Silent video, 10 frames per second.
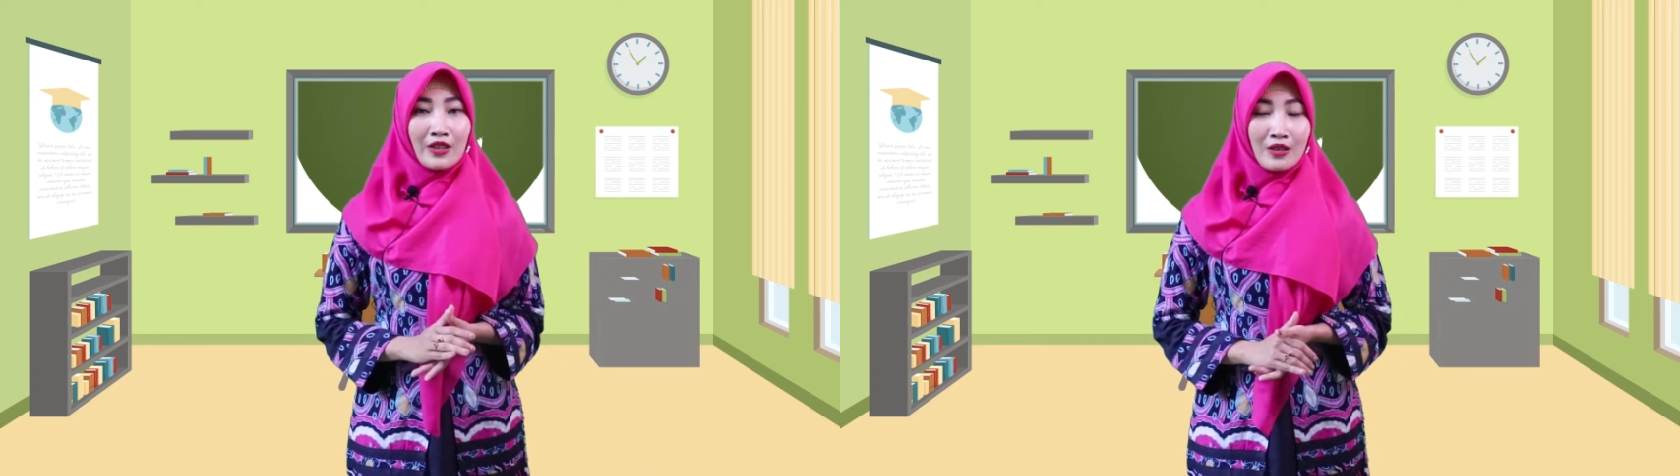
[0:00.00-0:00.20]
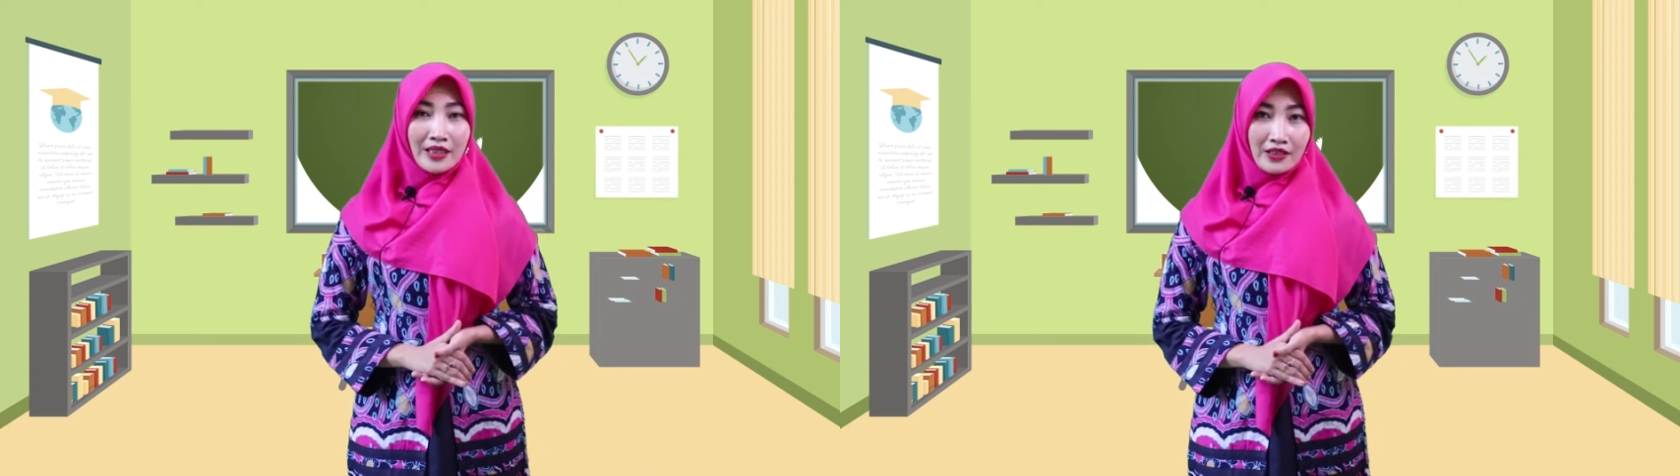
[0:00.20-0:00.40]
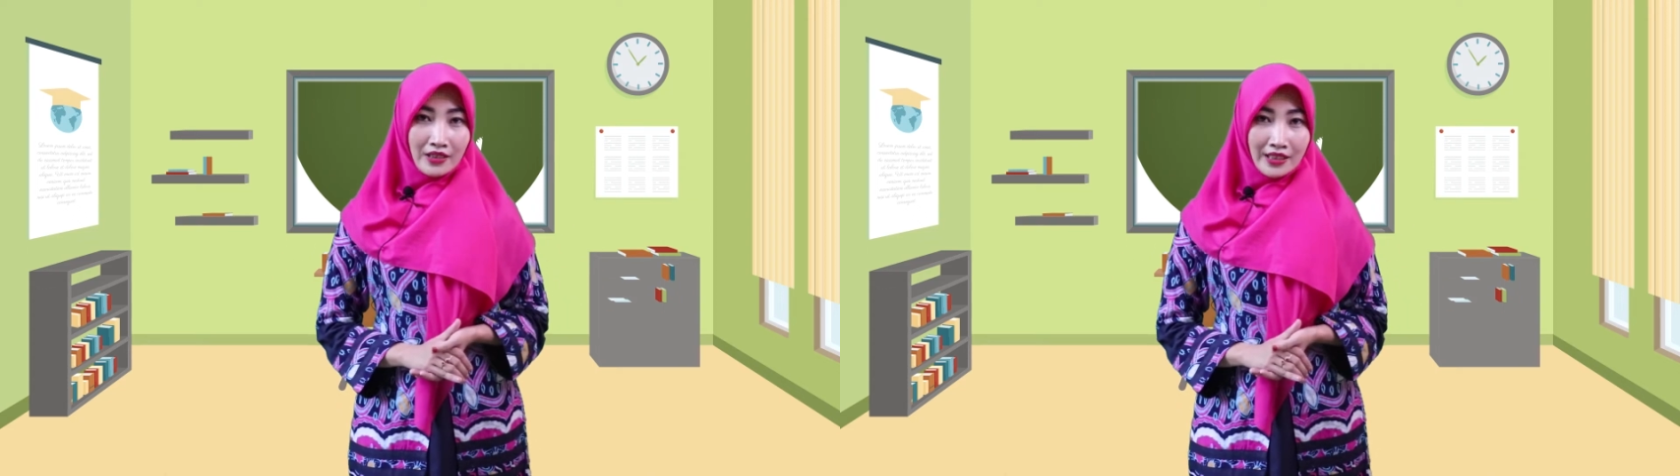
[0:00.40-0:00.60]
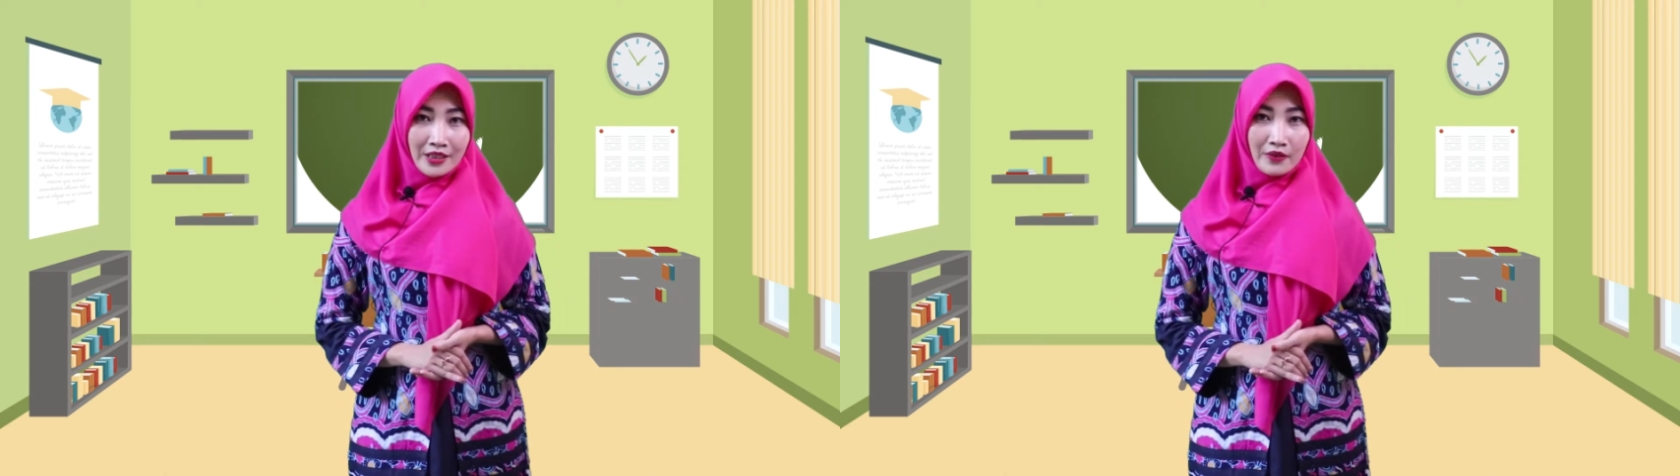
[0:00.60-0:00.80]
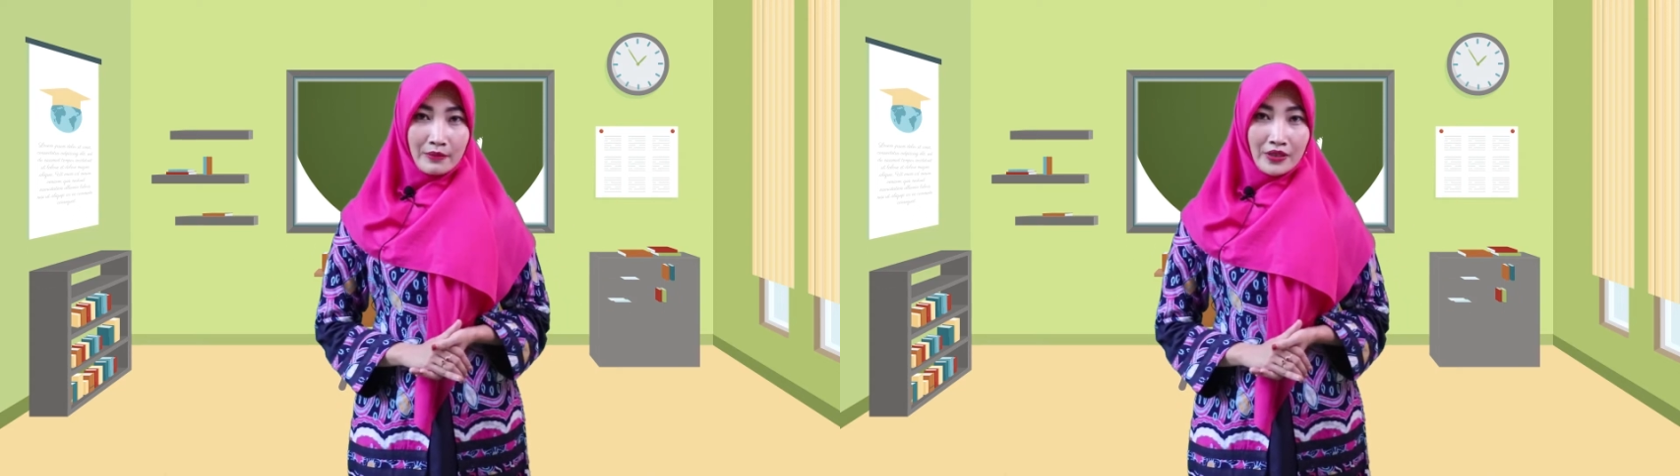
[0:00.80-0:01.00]

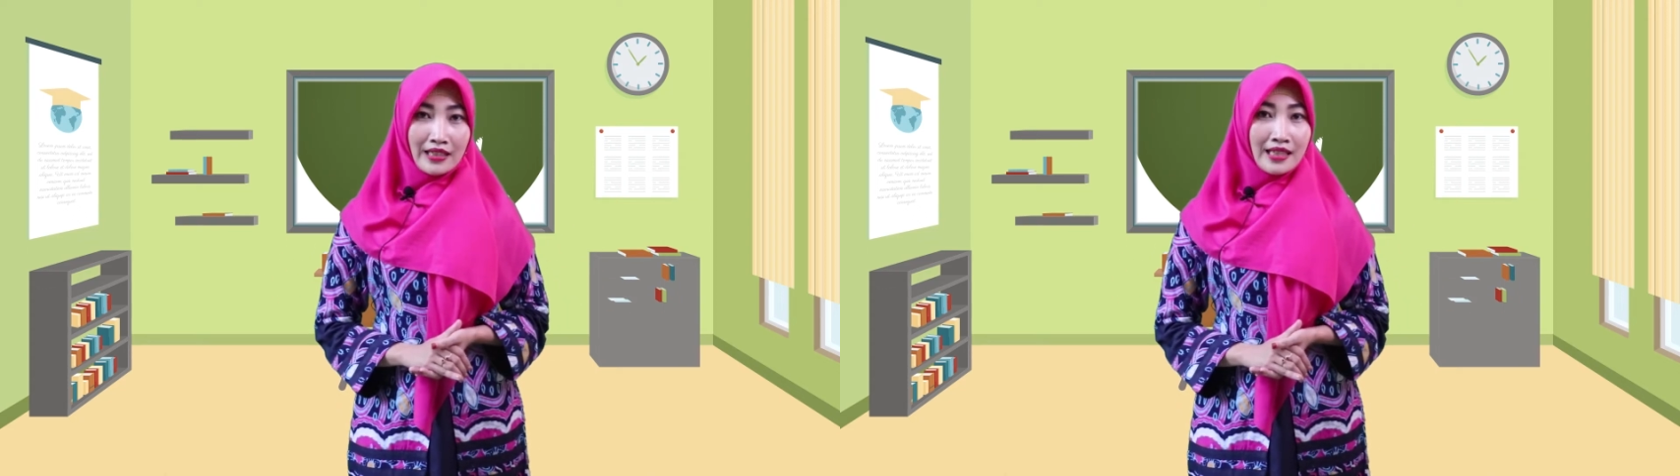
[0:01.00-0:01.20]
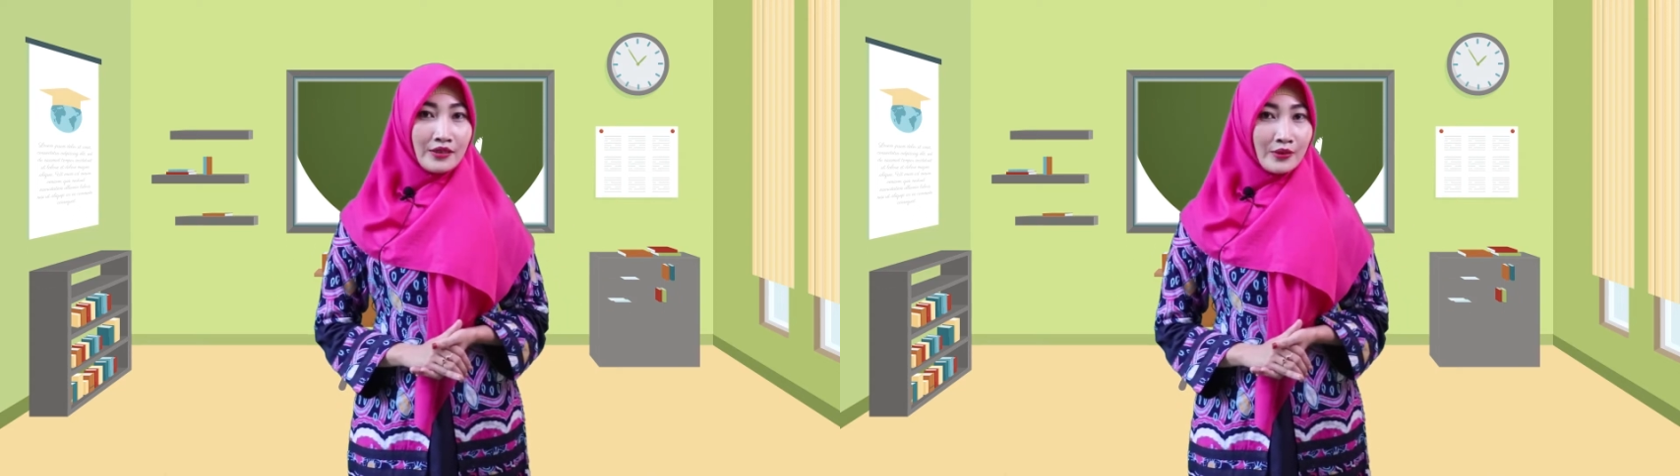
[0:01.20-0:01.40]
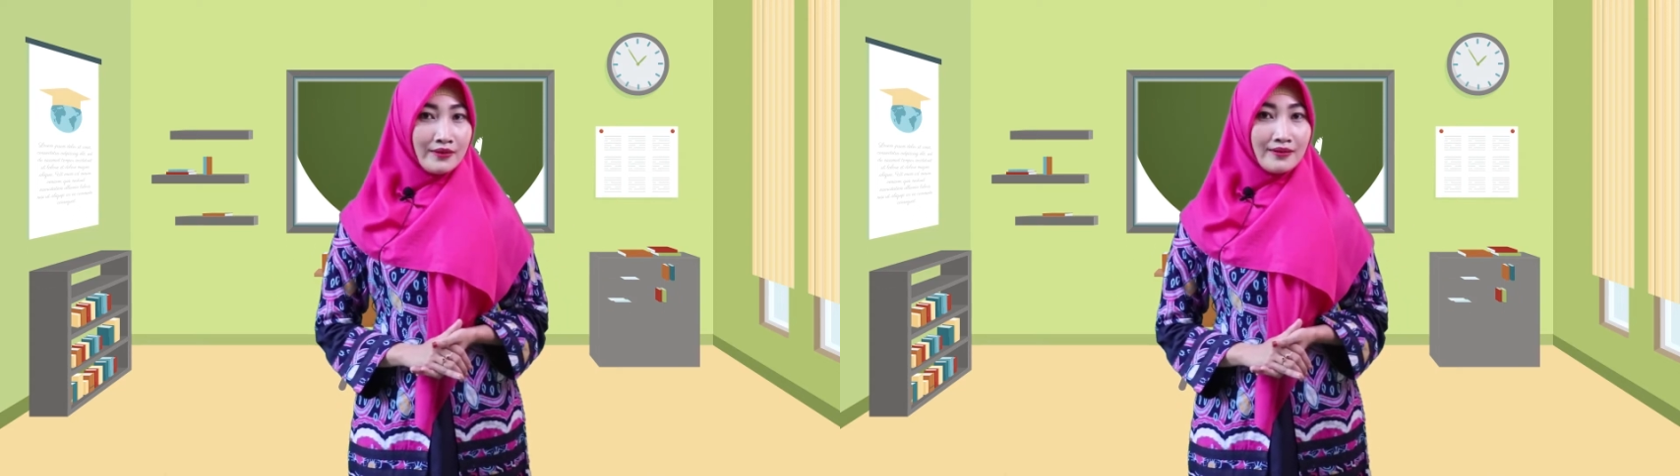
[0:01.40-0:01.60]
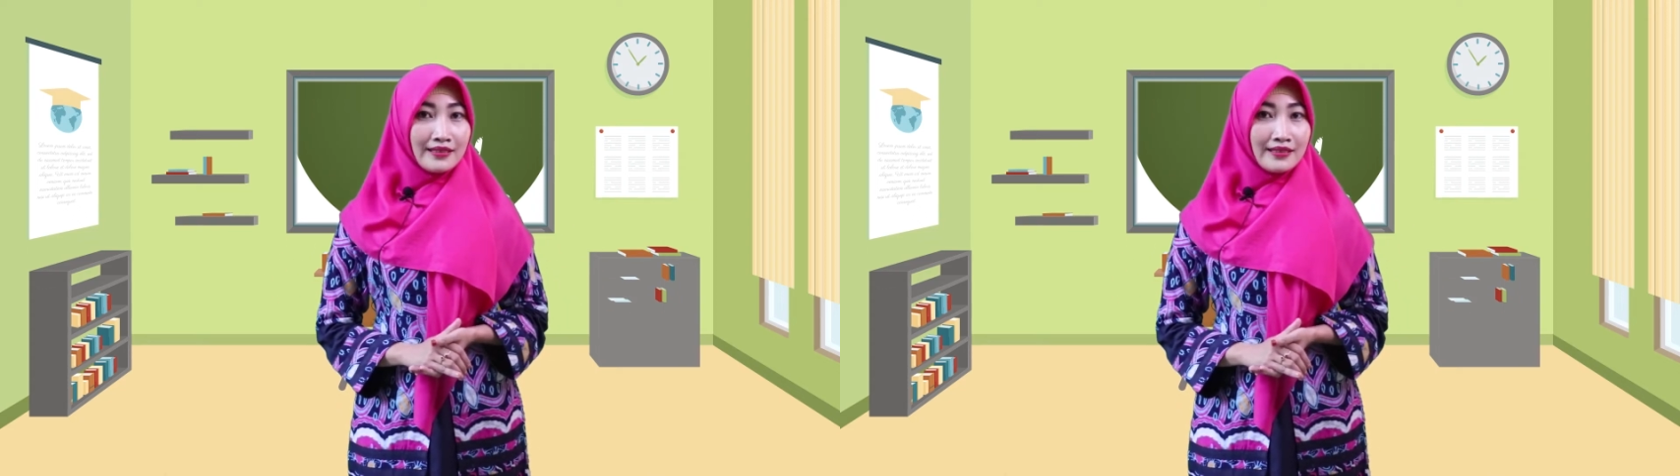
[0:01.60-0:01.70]
warahmatullahi wabarakatuh.